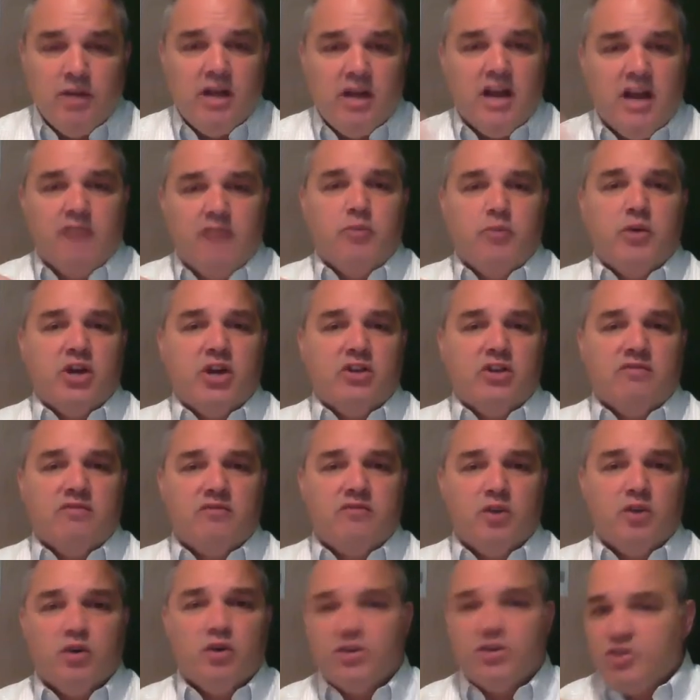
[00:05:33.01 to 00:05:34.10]
Everybody on the
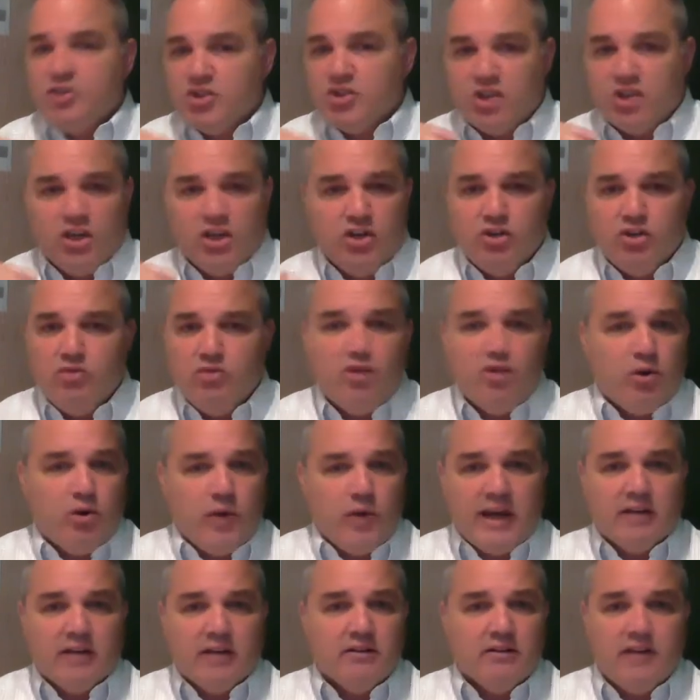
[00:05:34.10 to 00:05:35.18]
floor is just going to do their
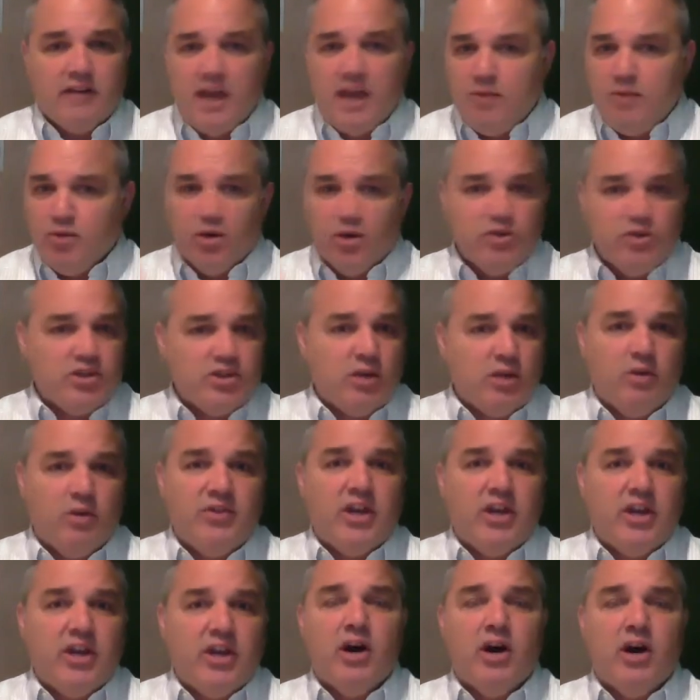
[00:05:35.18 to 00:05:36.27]
regular day producing what they
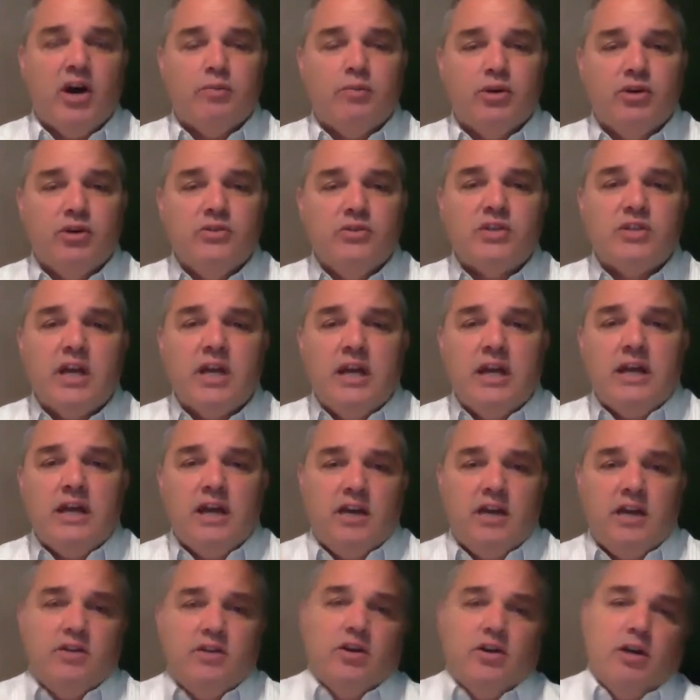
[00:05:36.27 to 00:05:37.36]
know how to produce,
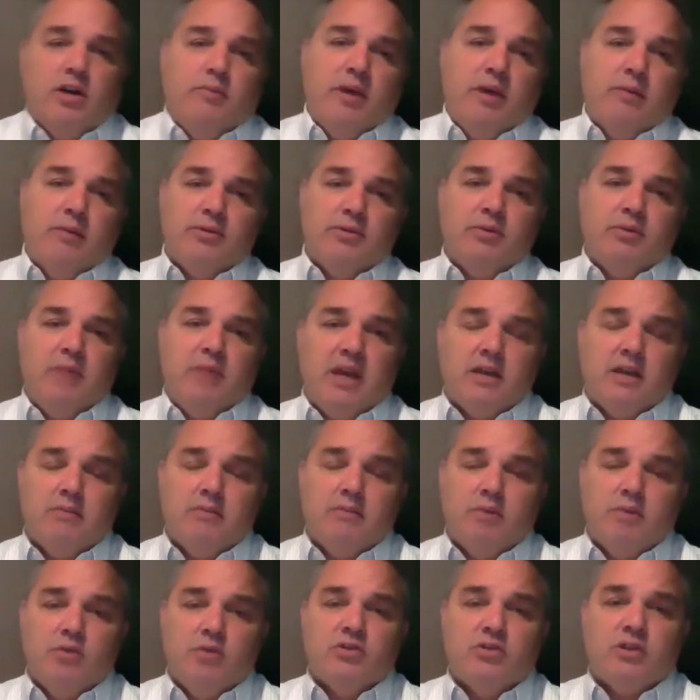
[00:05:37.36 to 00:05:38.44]
and you're going to be able to make the
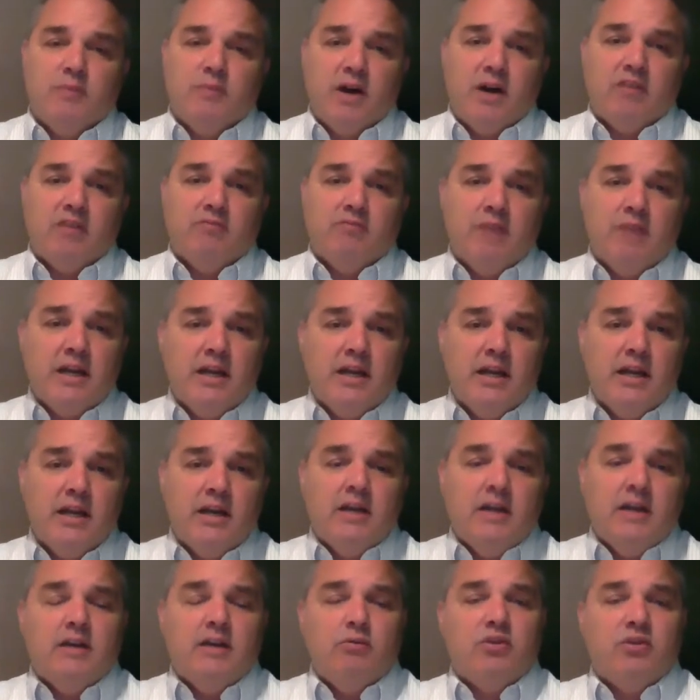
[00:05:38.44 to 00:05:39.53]
most amount of money
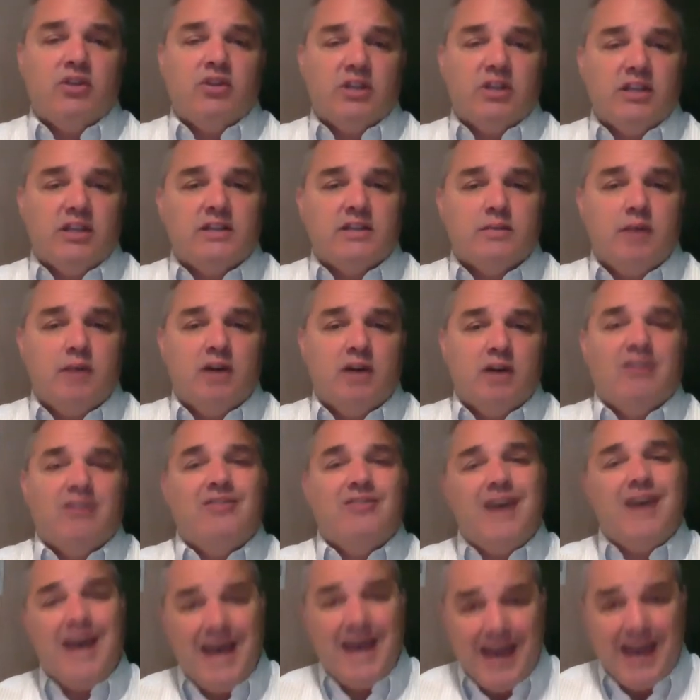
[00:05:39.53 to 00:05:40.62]
with the least amount of
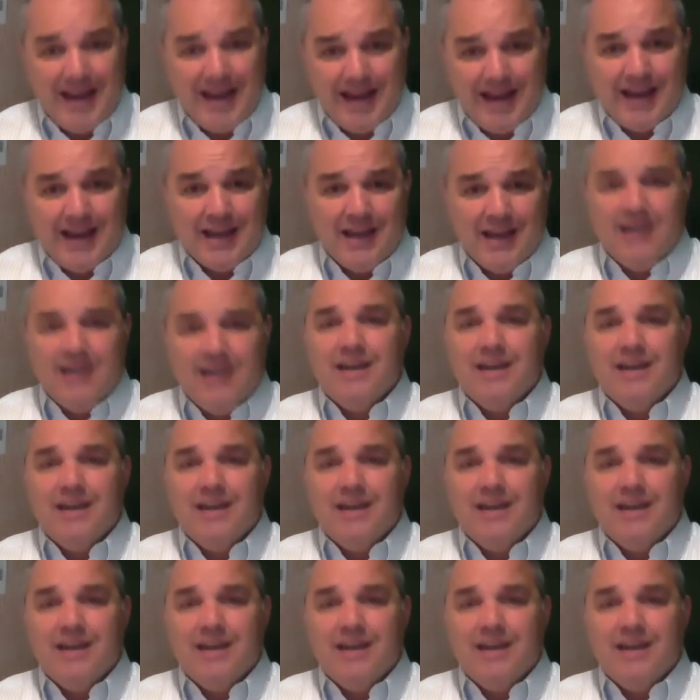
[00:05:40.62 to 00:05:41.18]
headache.